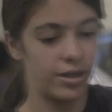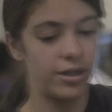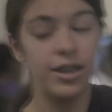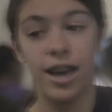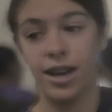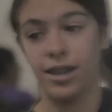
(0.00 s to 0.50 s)

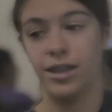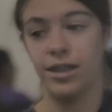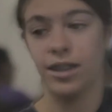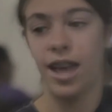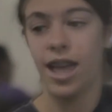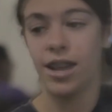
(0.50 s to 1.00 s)
The
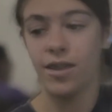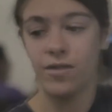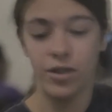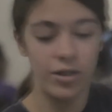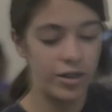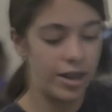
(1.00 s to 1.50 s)
industry of game
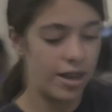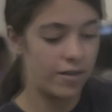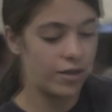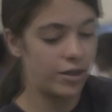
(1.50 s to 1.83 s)
design is a great